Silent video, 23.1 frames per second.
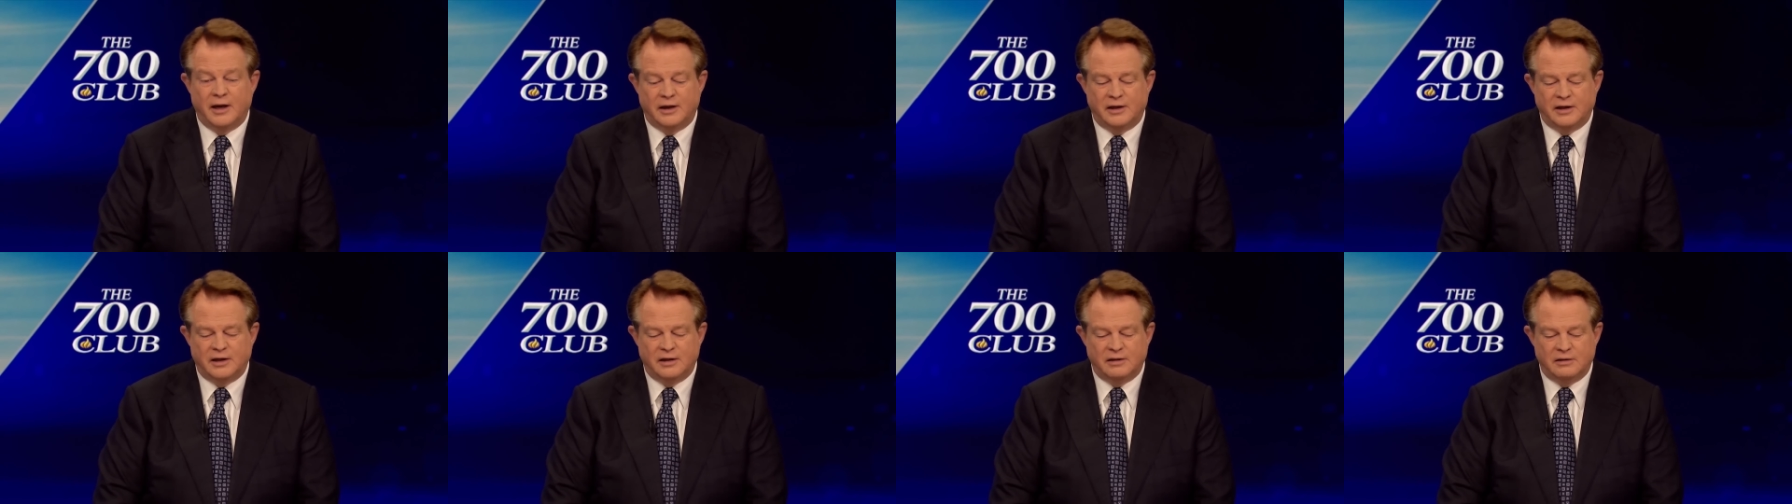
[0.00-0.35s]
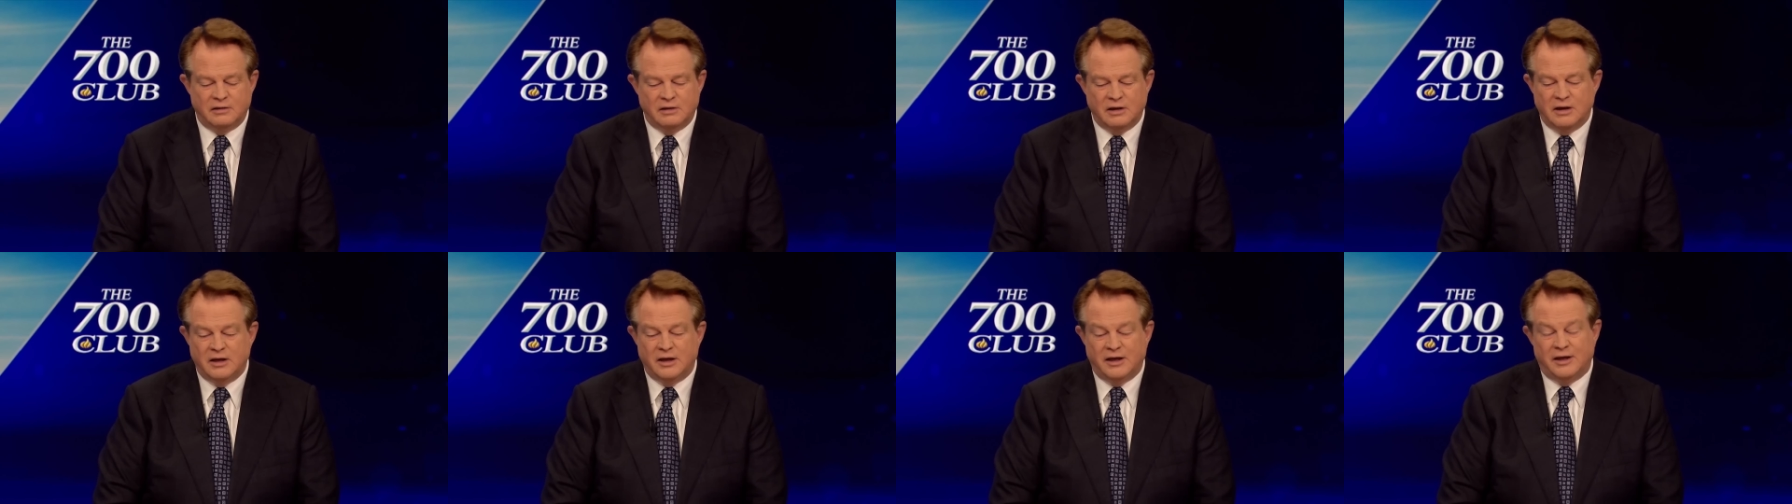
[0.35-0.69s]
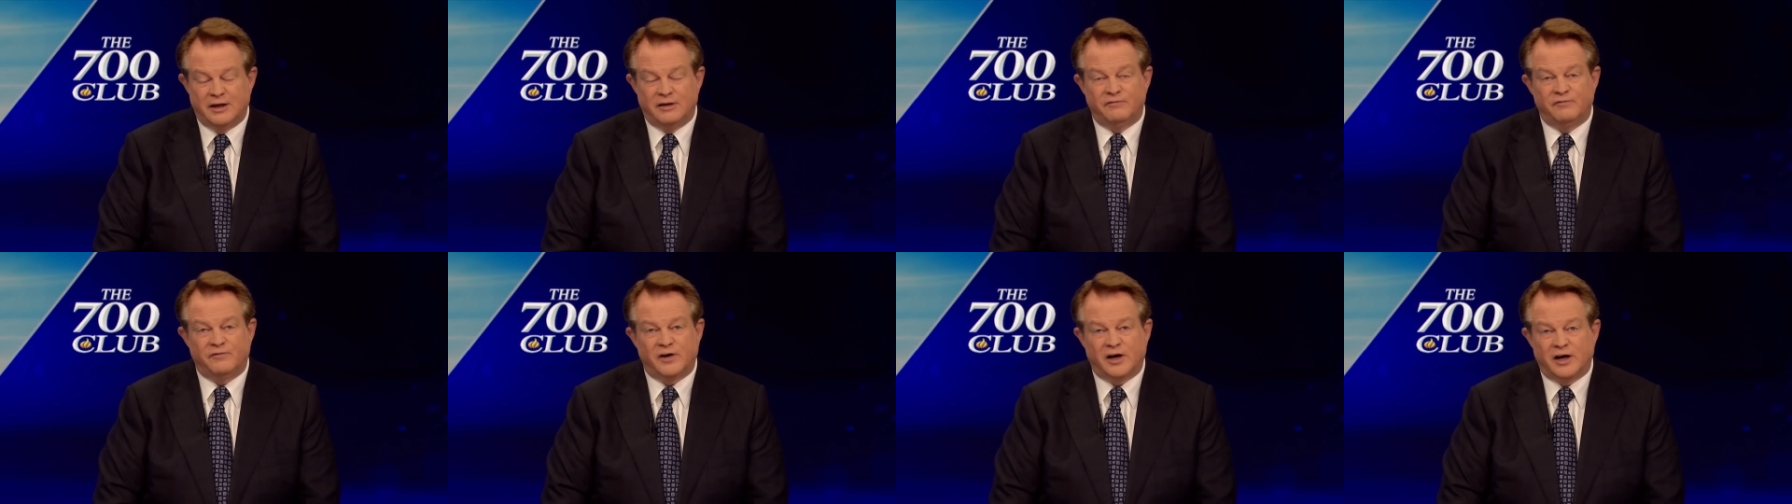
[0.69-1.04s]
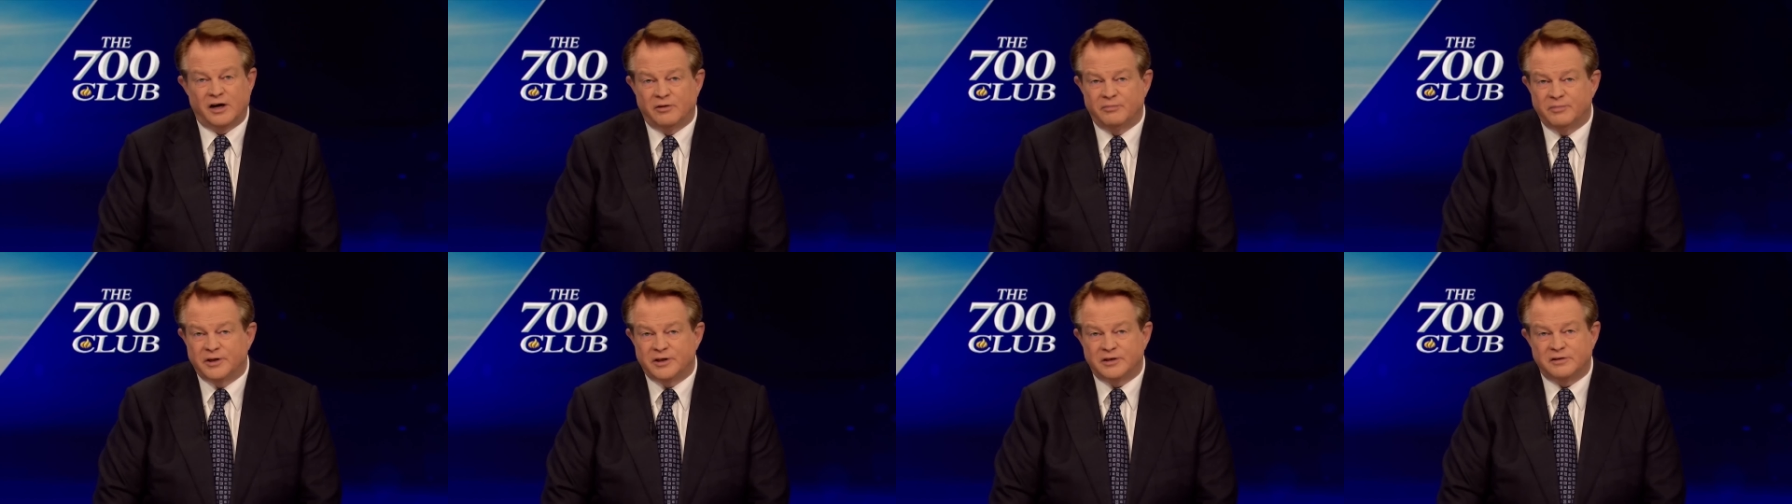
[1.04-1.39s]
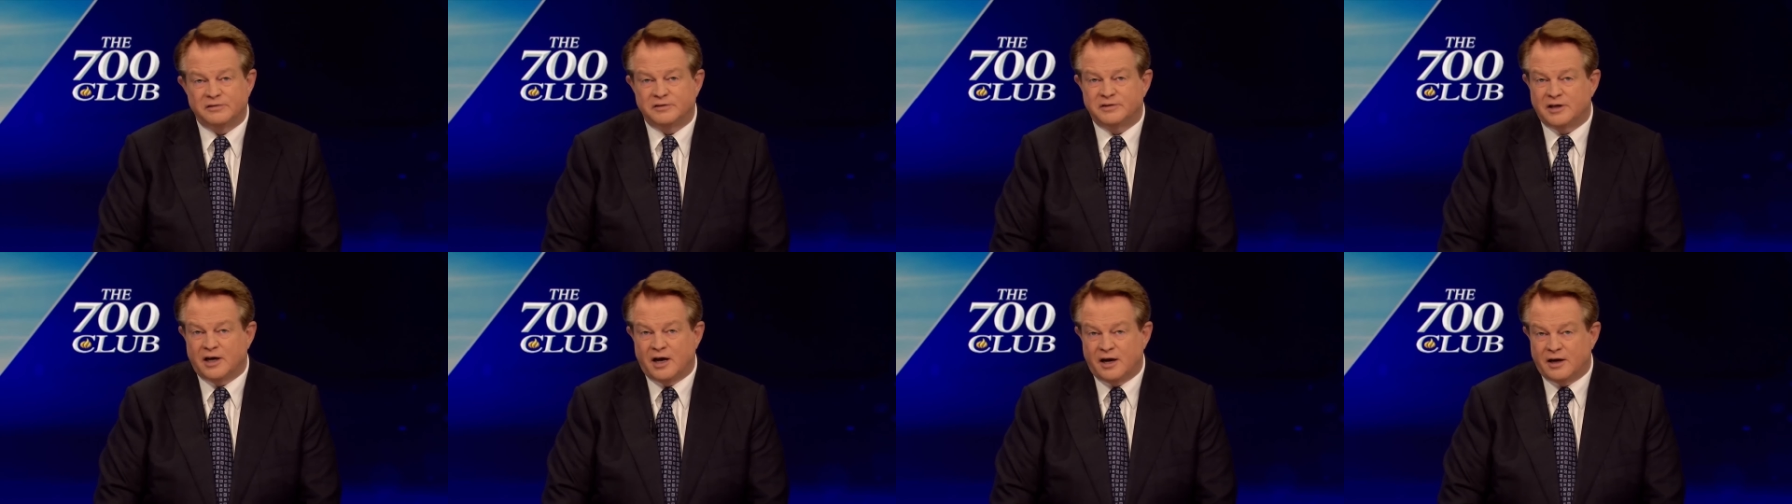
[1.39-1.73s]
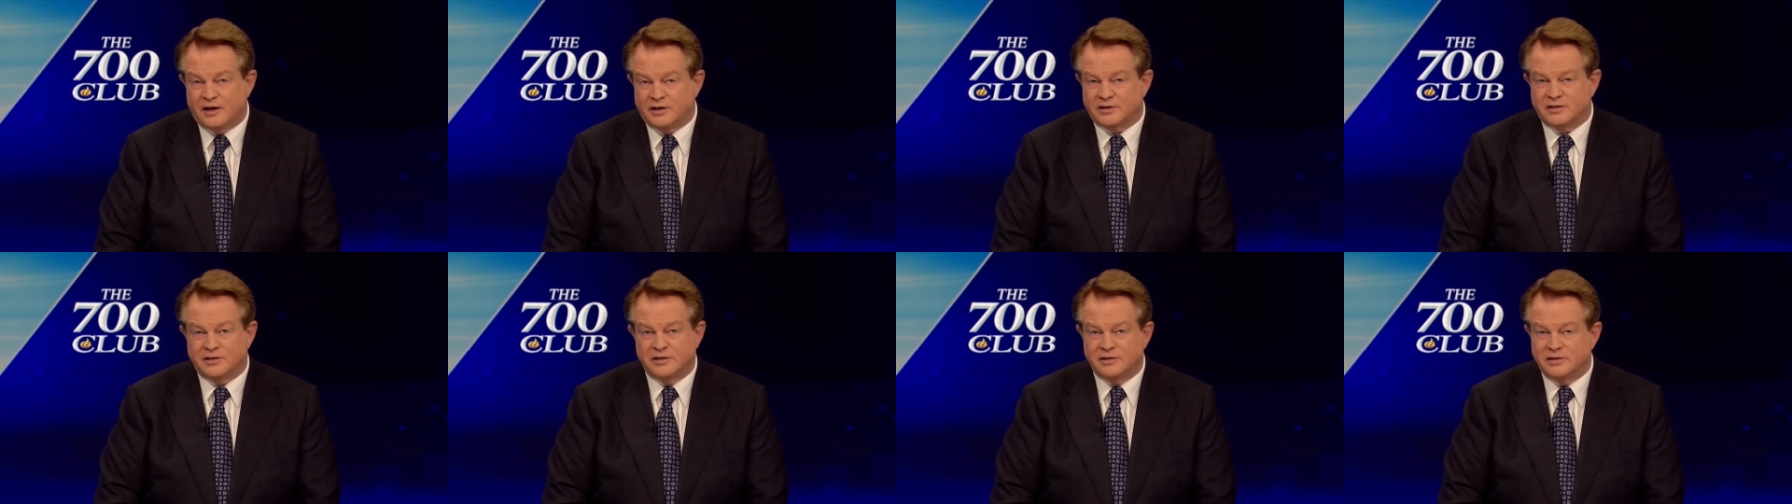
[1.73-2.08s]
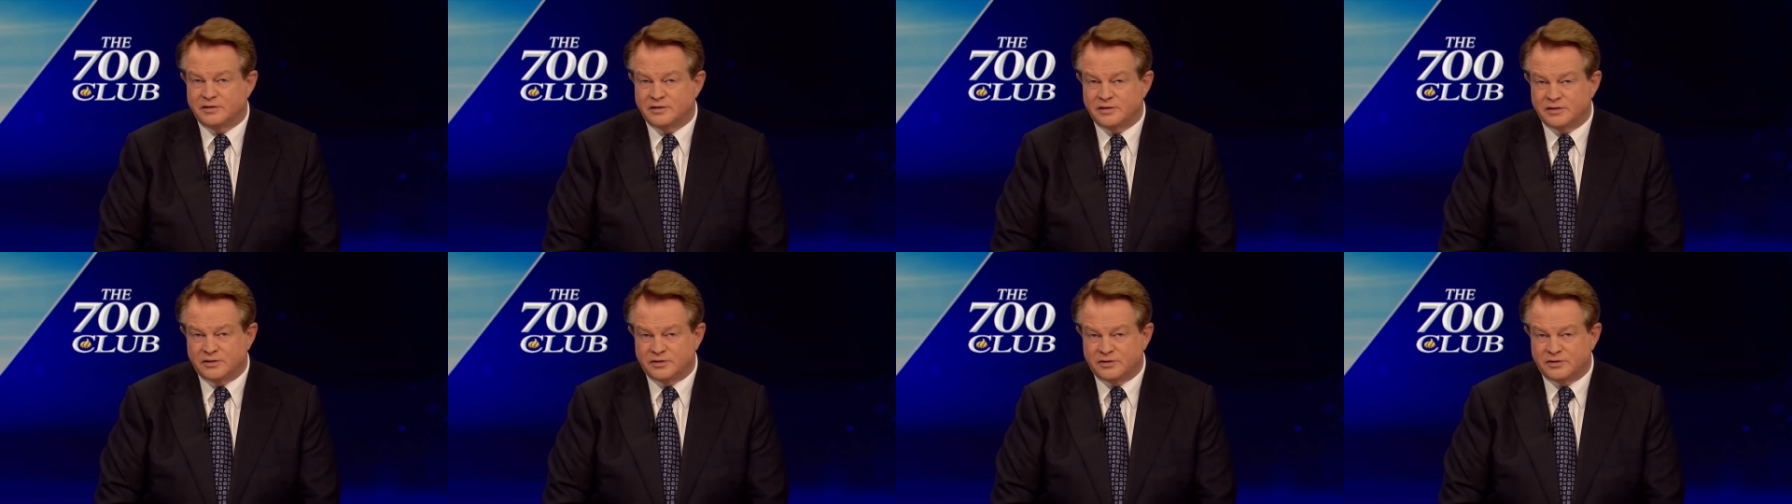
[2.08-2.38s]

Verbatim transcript: Any environmental toxins?